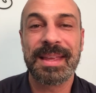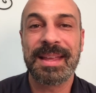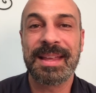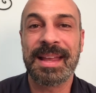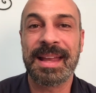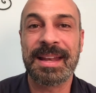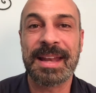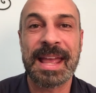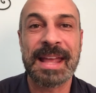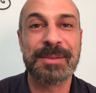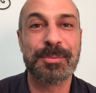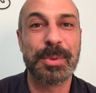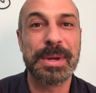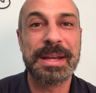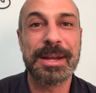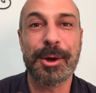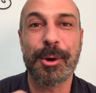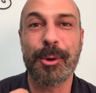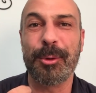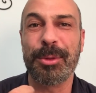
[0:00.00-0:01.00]
And we
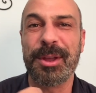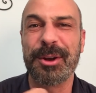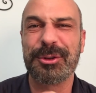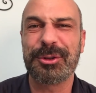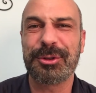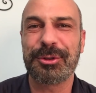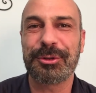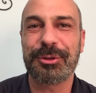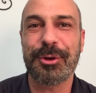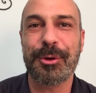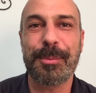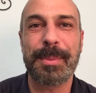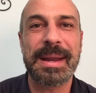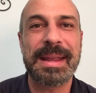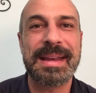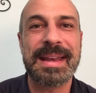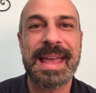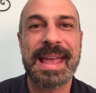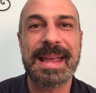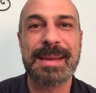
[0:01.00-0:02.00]
know there's so many
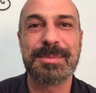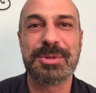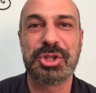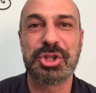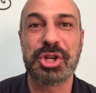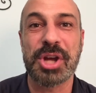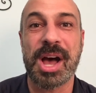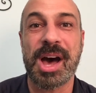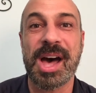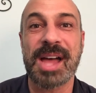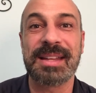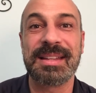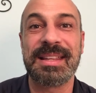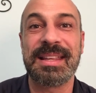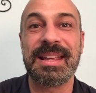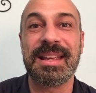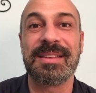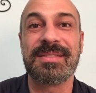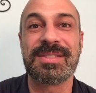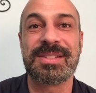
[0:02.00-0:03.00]
names John
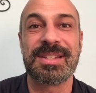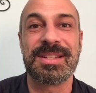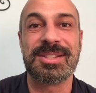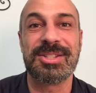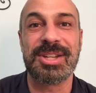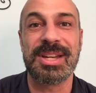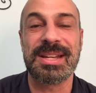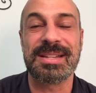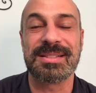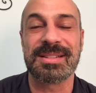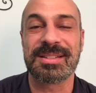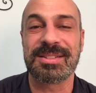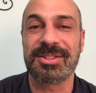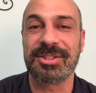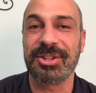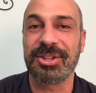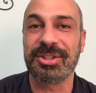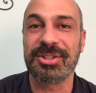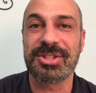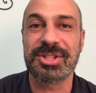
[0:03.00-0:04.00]
gives to Jesus, the
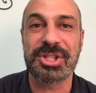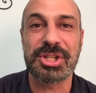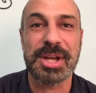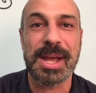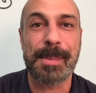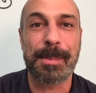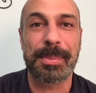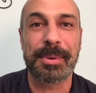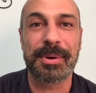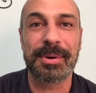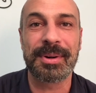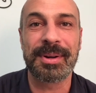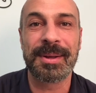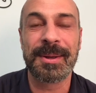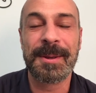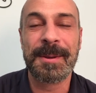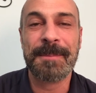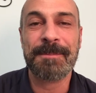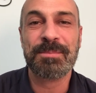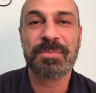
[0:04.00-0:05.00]
Good Shepherd,
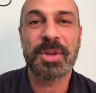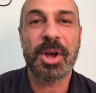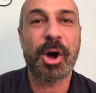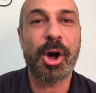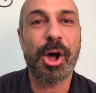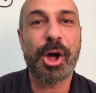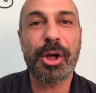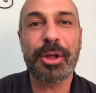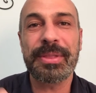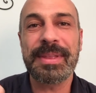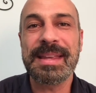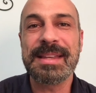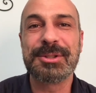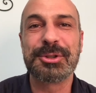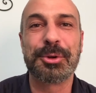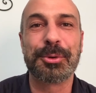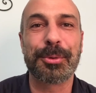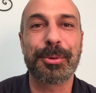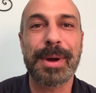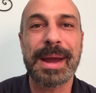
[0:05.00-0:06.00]
all these
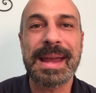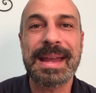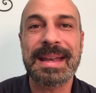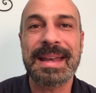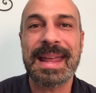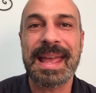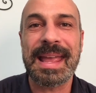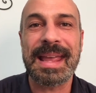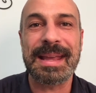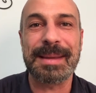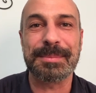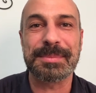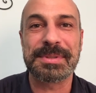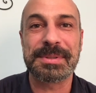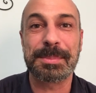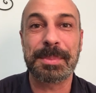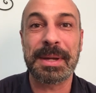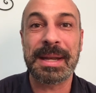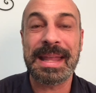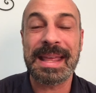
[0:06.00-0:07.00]
great names,
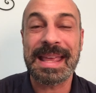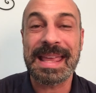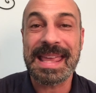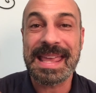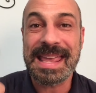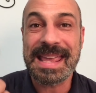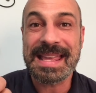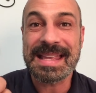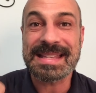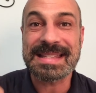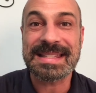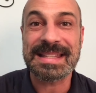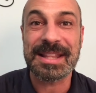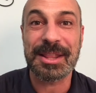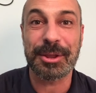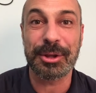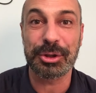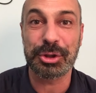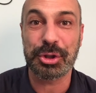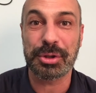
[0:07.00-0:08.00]
but he is
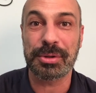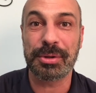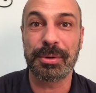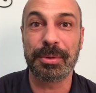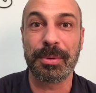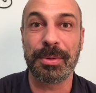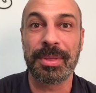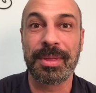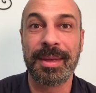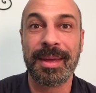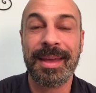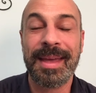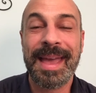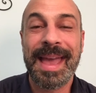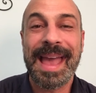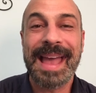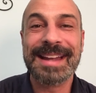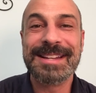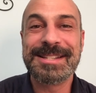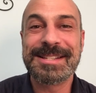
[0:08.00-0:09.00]
the truth.
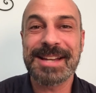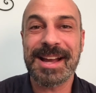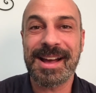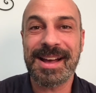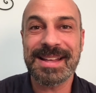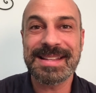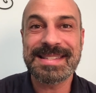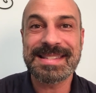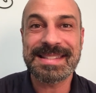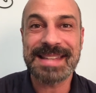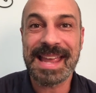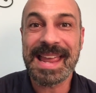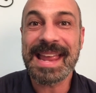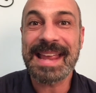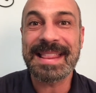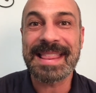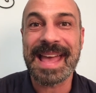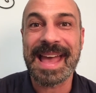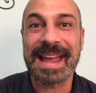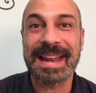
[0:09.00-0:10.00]
And John's
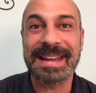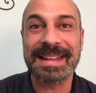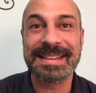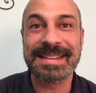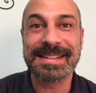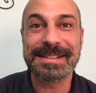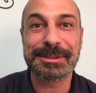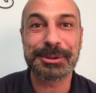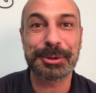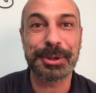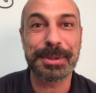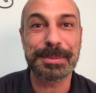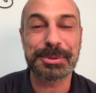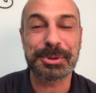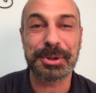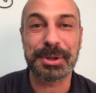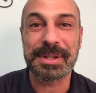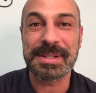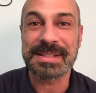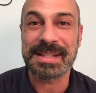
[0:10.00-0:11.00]
saying that in this
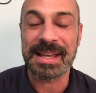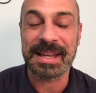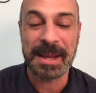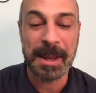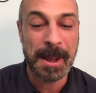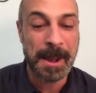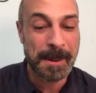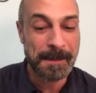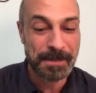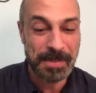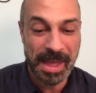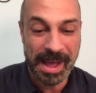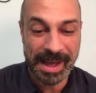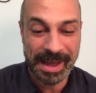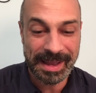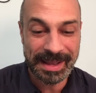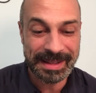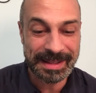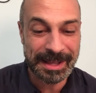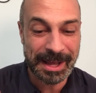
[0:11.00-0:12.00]
scripture. He's like,
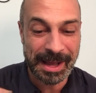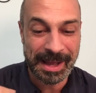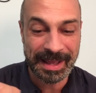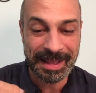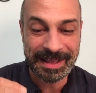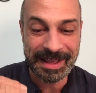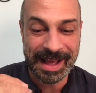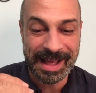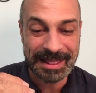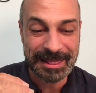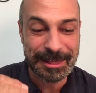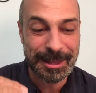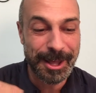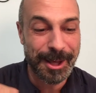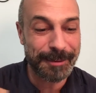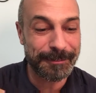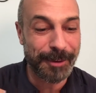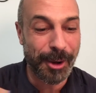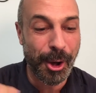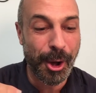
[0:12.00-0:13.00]
I
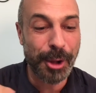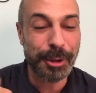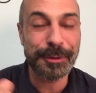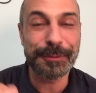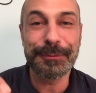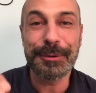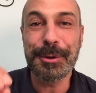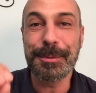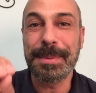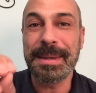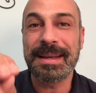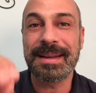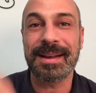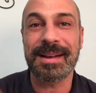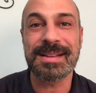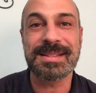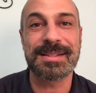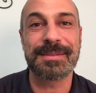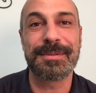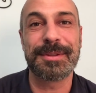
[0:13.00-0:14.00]
love all of you
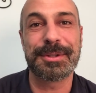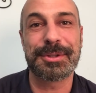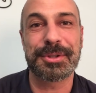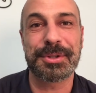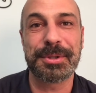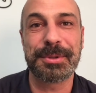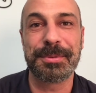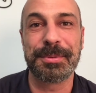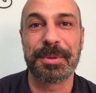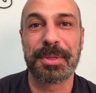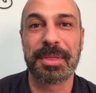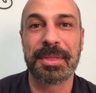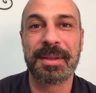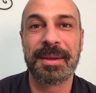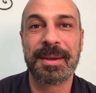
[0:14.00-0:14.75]
because of the truth.